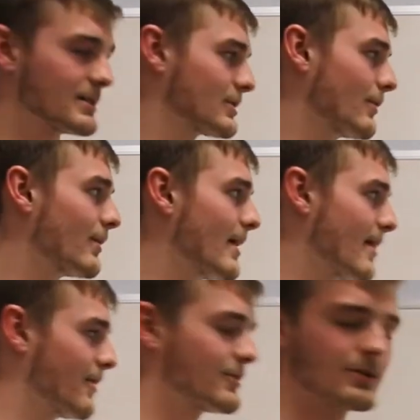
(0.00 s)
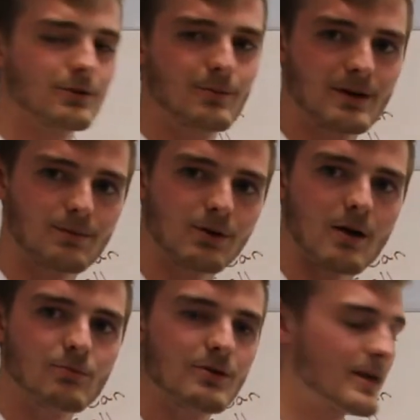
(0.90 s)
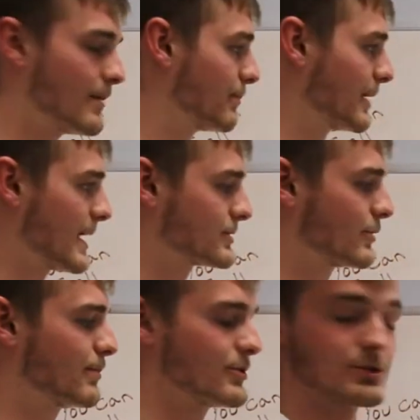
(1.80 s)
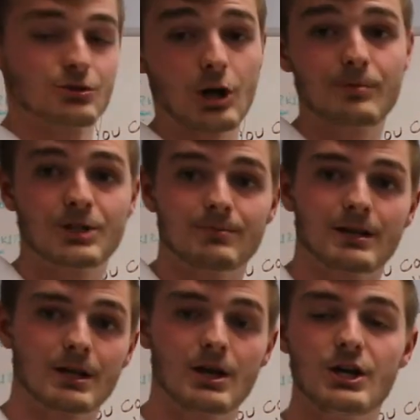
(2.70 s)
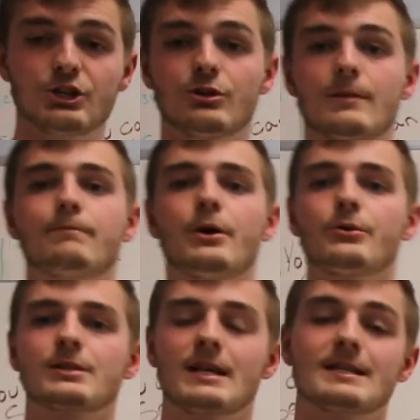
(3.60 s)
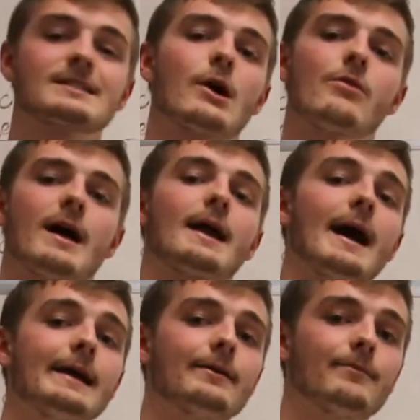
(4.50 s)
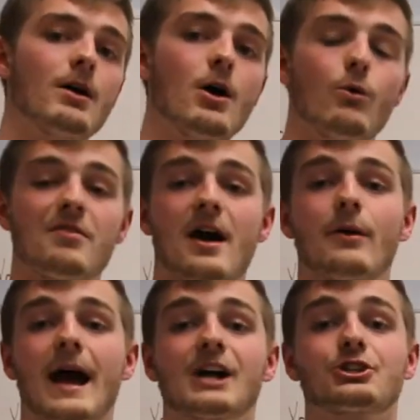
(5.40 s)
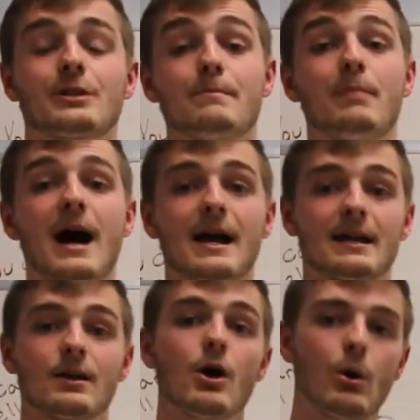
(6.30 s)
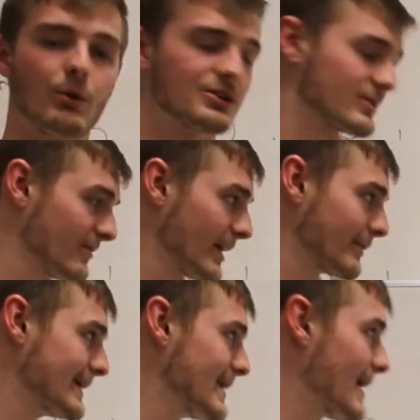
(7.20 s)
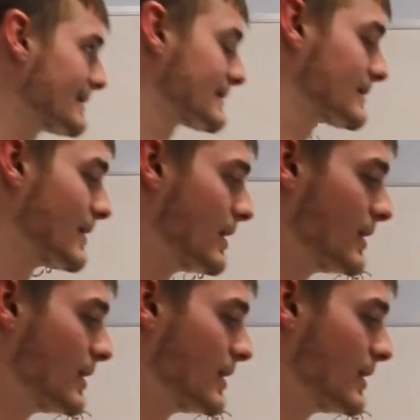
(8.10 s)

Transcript: So there's a little bit of problem with that, but as to oppose to drop shipping, you can post and sell that item without actually buying it, which is very nice.